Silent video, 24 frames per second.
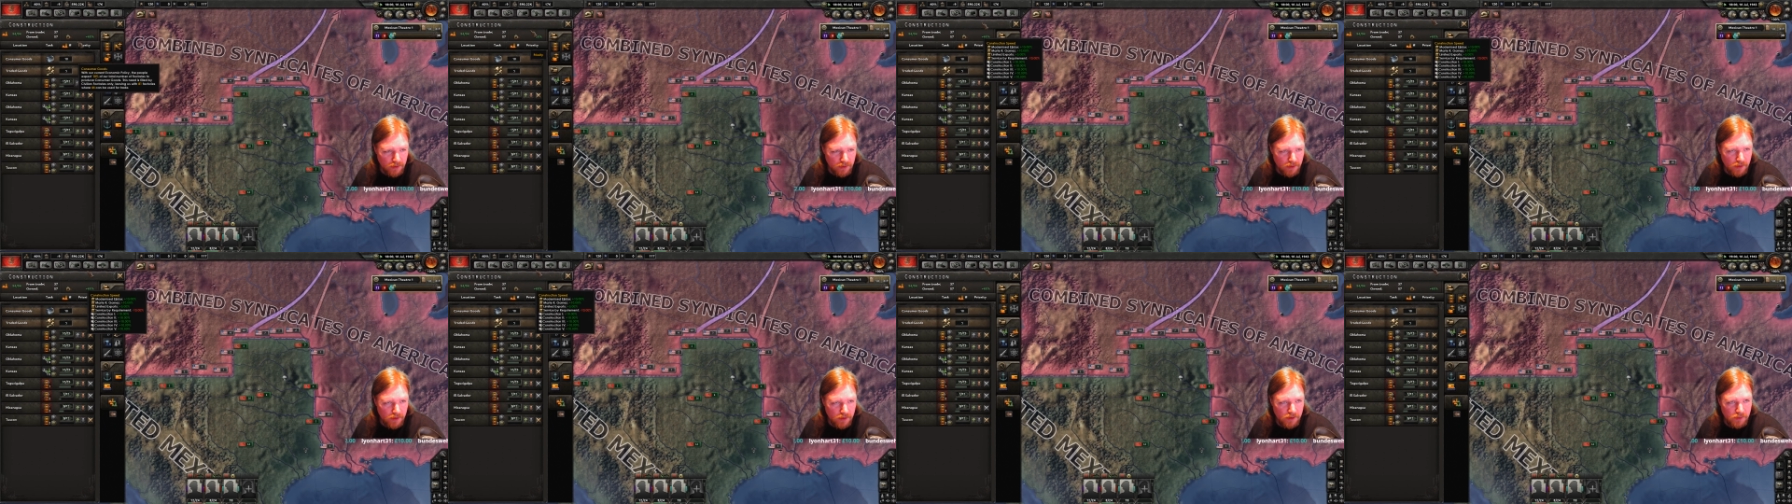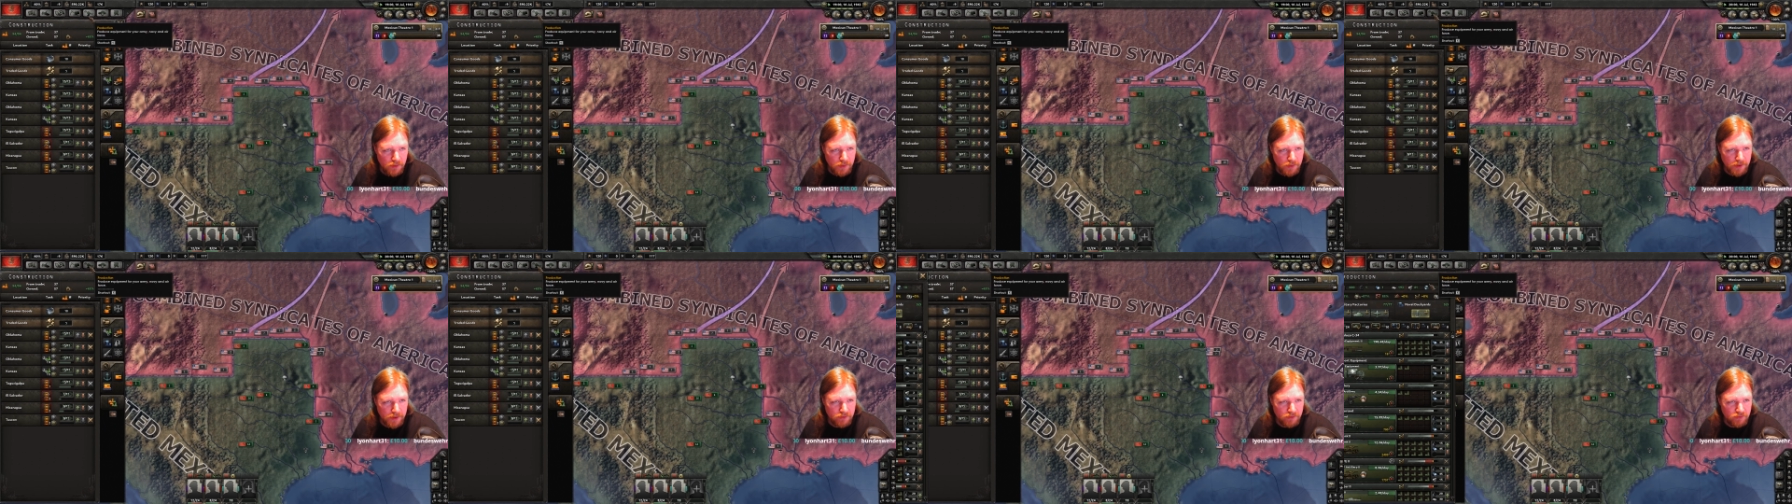
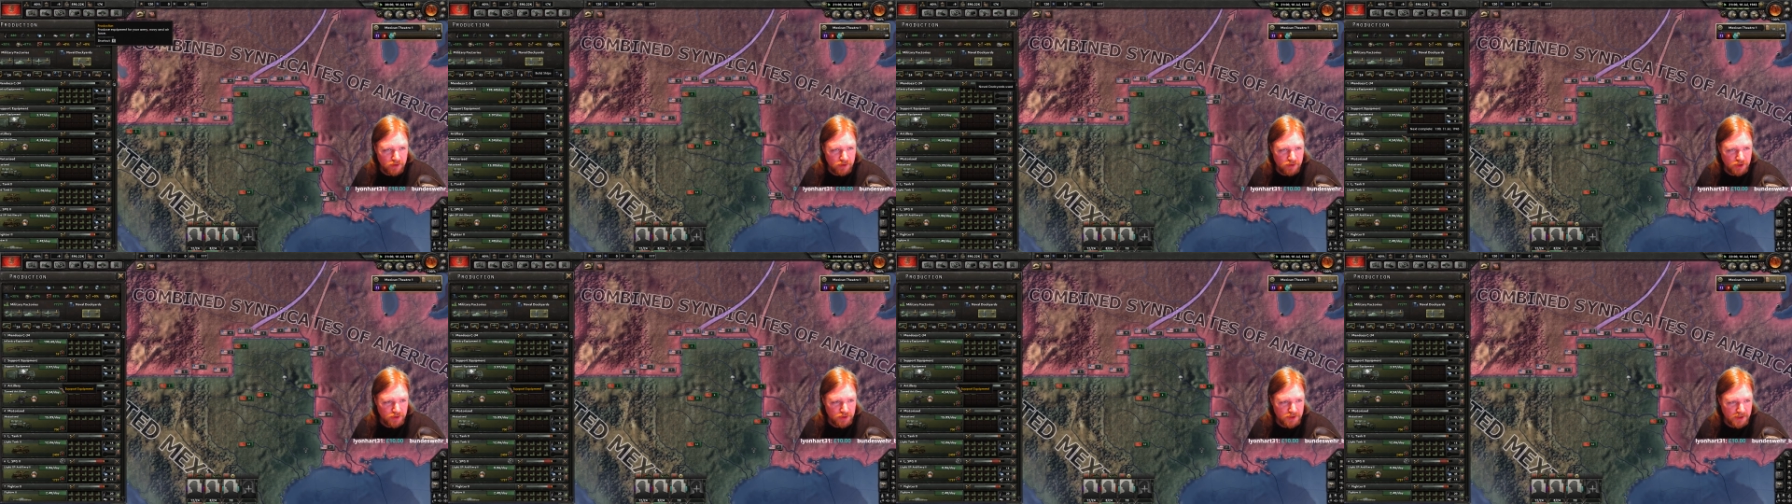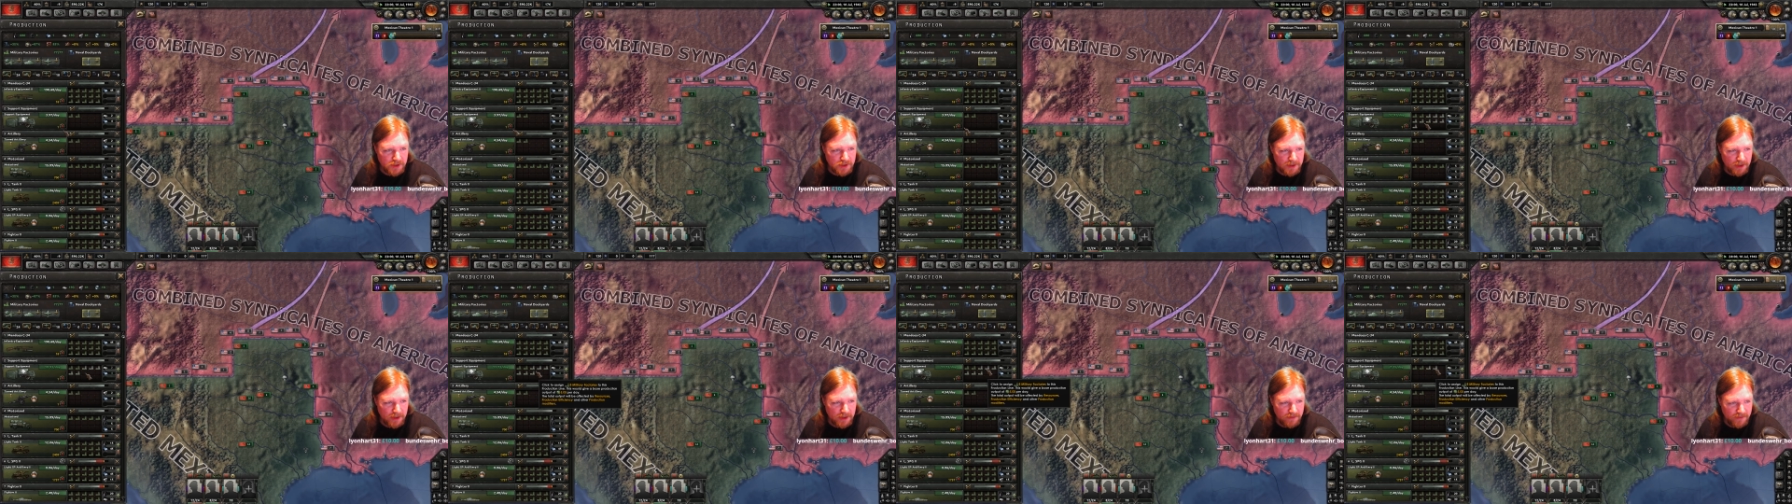We can reduce the
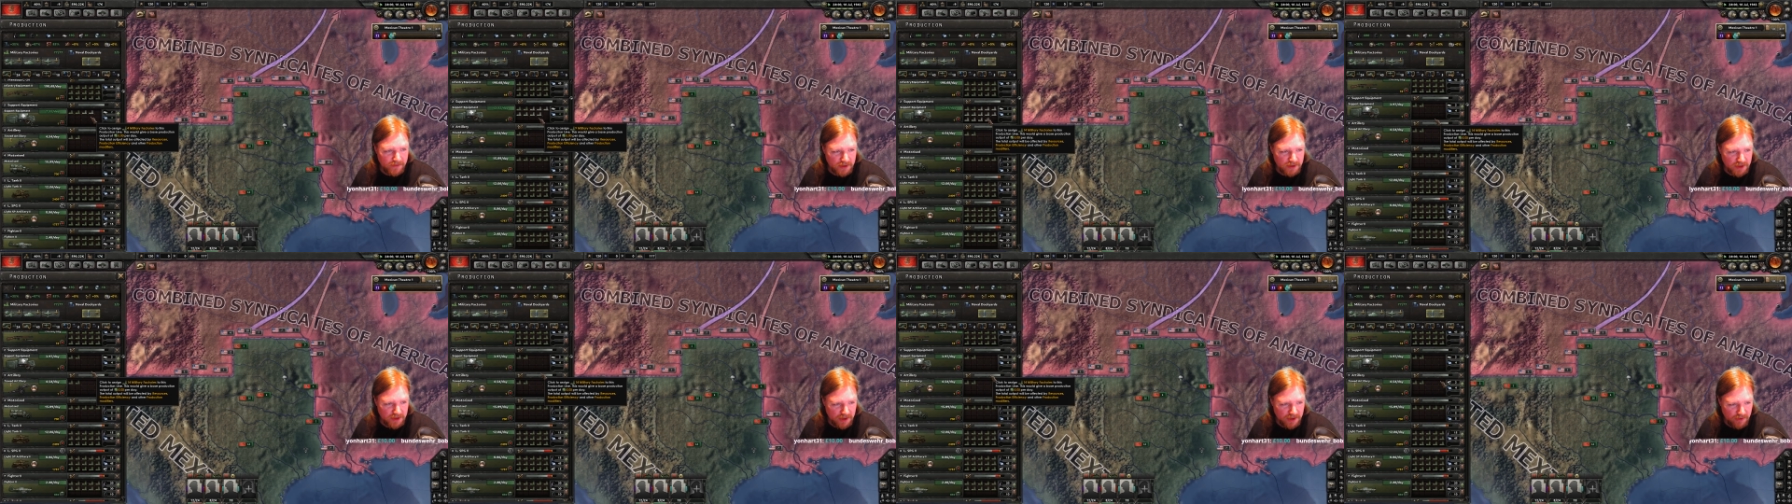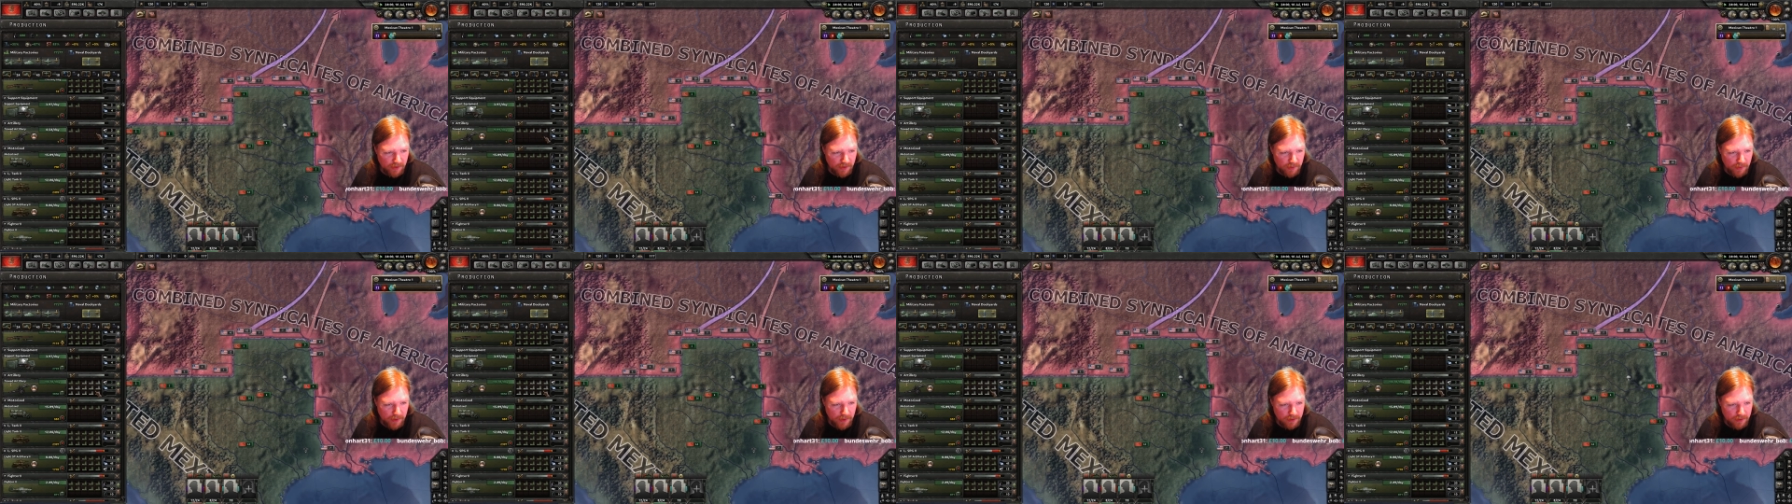amount of
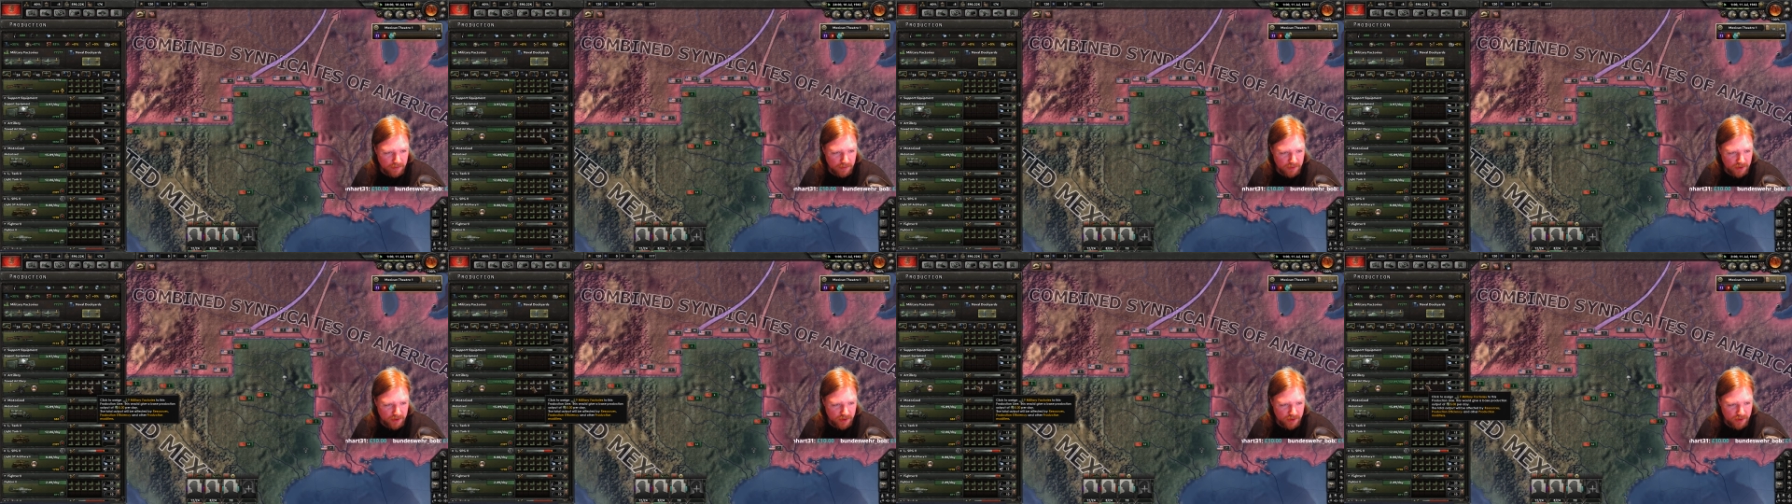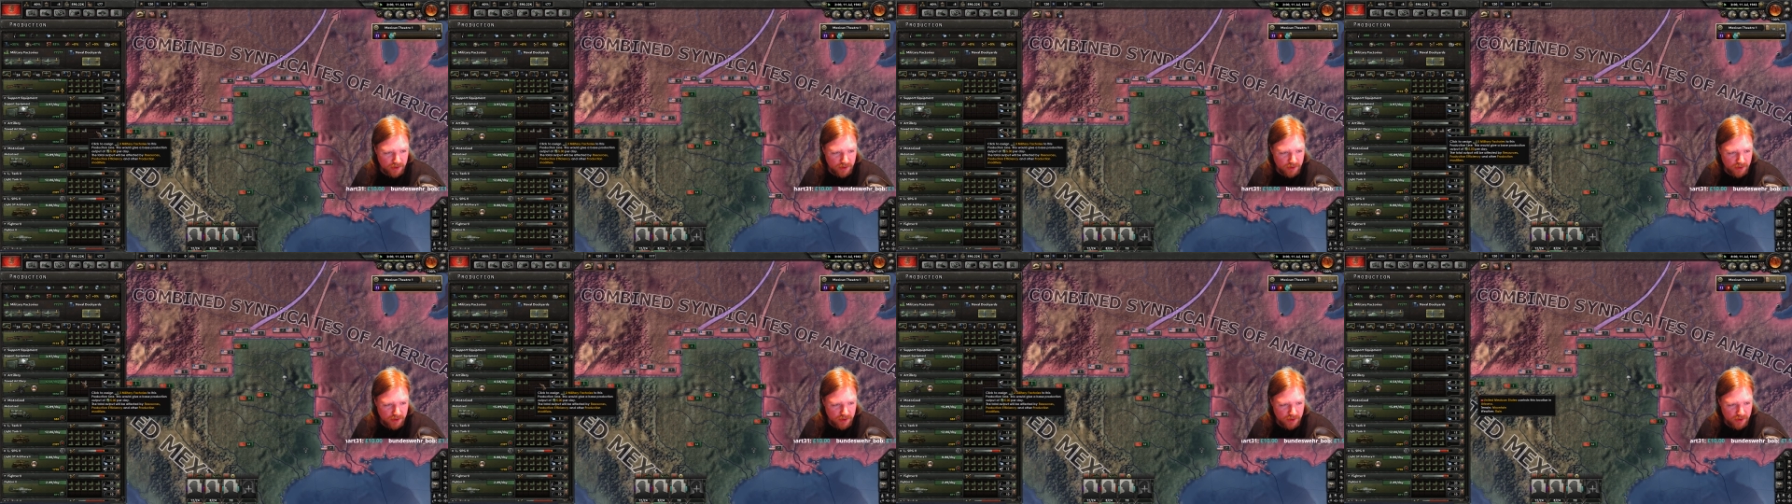artillery we are...
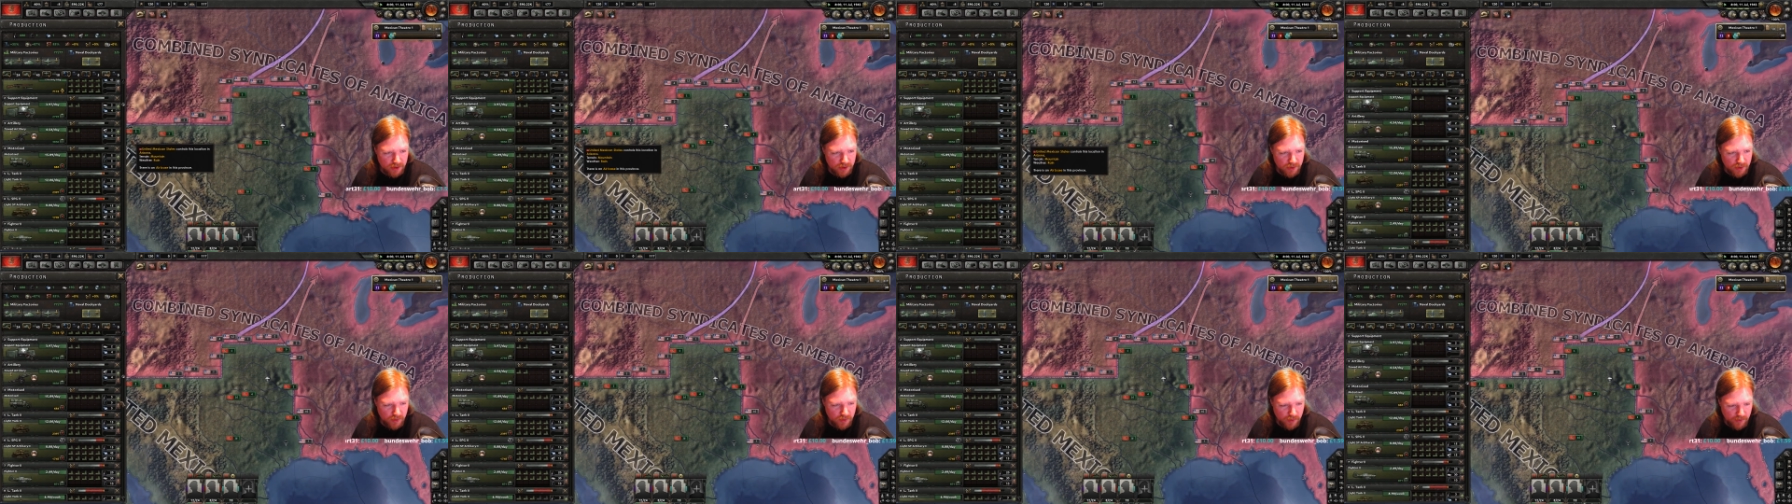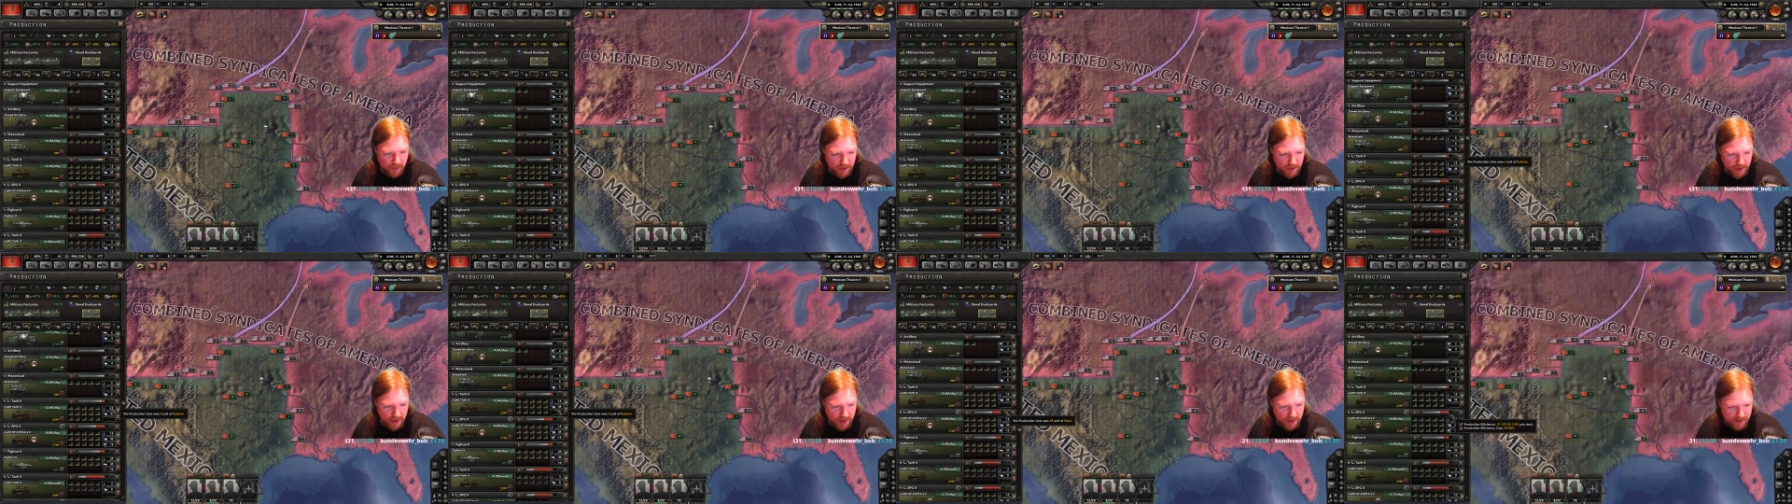we
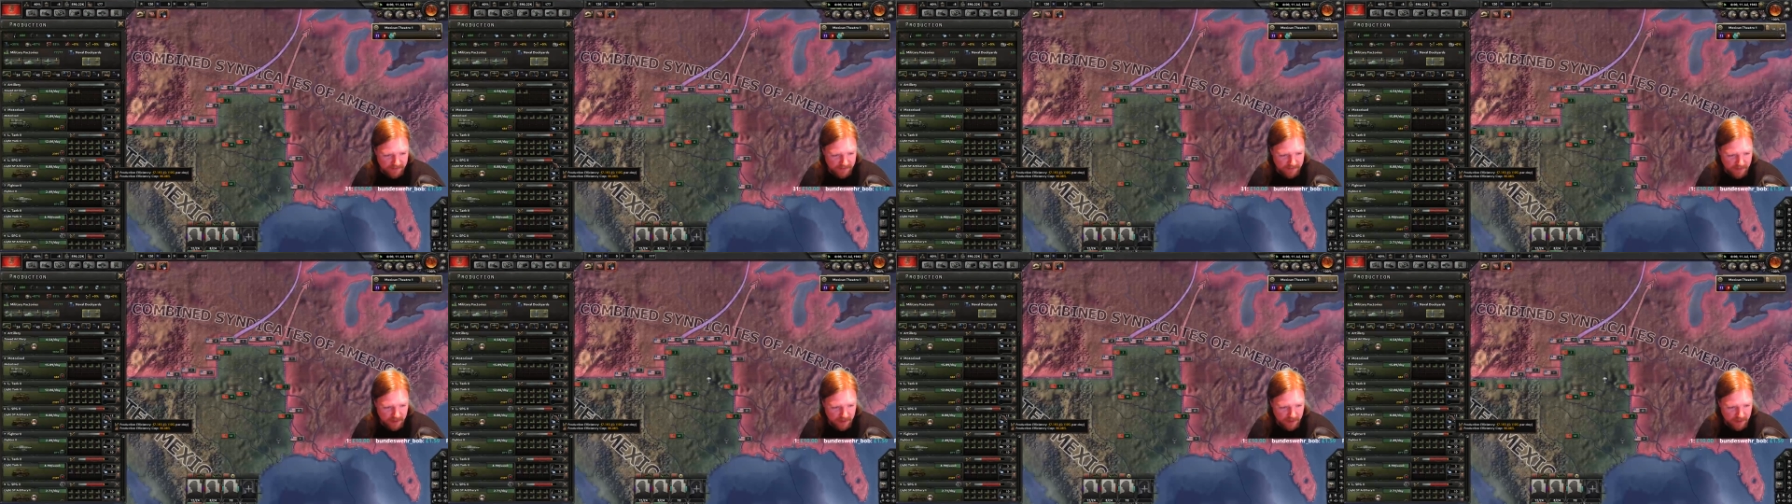already have.